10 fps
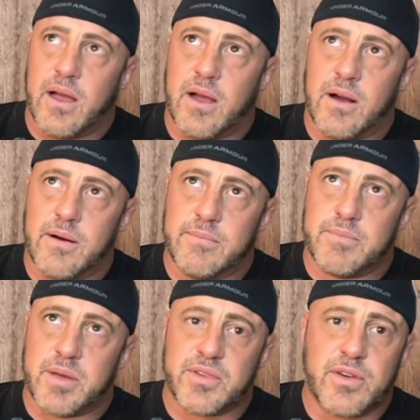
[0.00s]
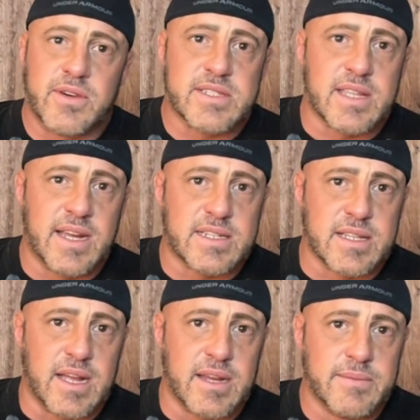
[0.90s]
Um, people know what it's like to,
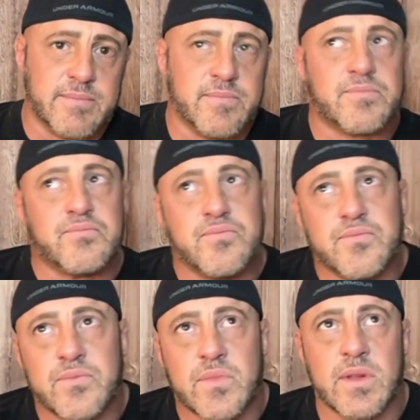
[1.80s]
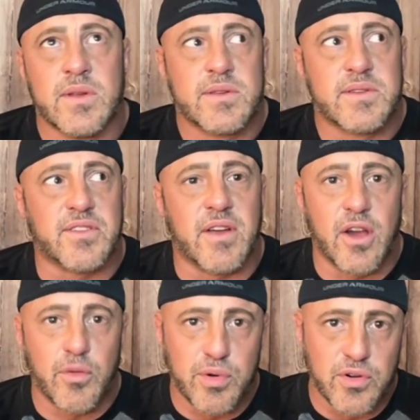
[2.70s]
like, get their
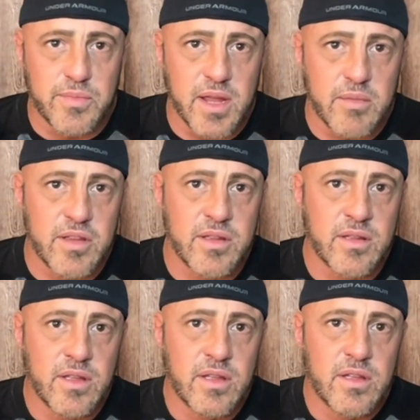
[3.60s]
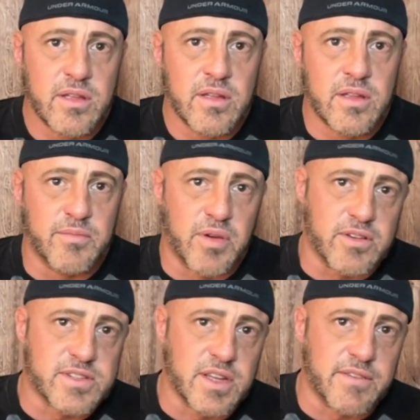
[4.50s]
hair pulled, maybe. You
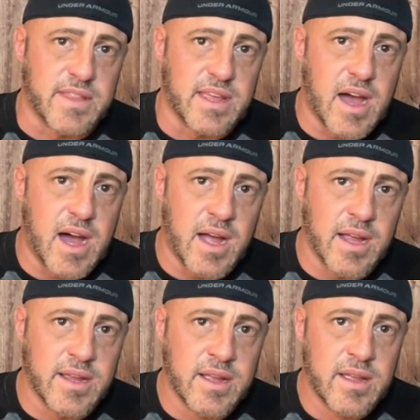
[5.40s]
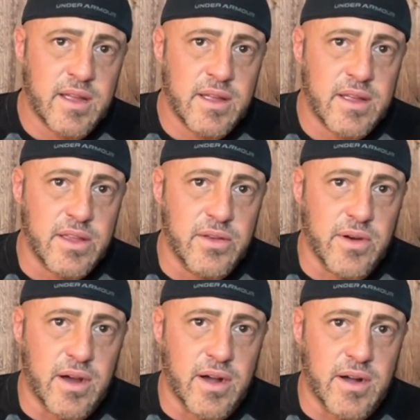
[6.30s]
poke yourself in the eye. You,
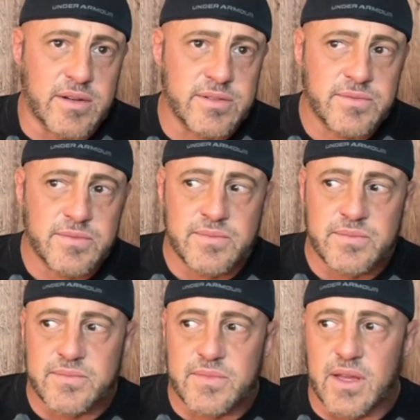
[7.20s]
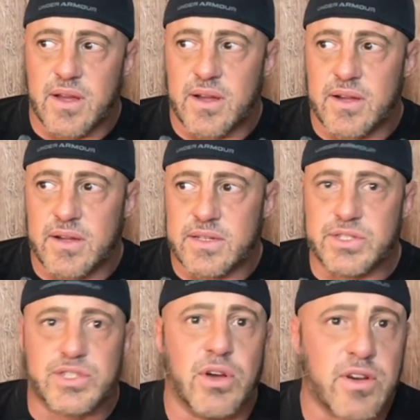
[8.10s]
uh...
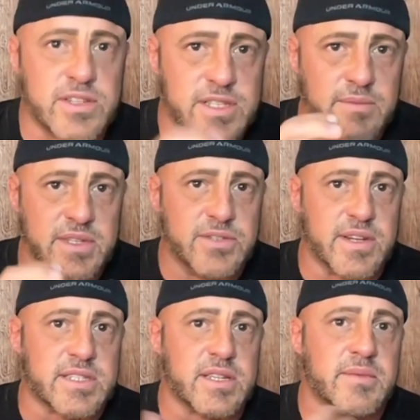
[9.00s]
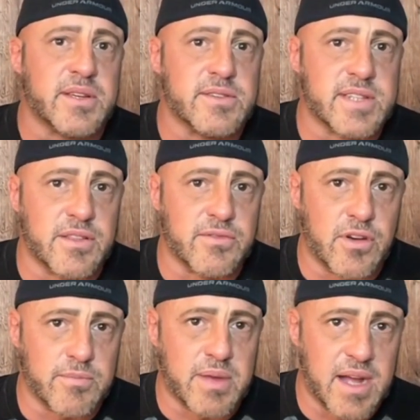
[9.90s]
choke on something, you drink something, goes down the
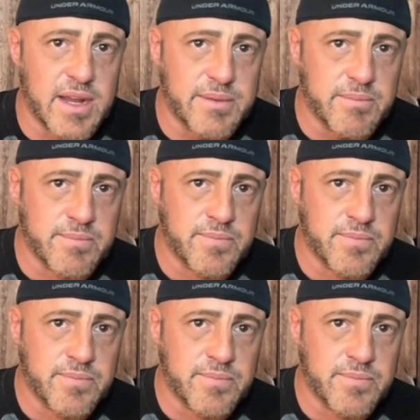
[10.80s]
wrong pipe.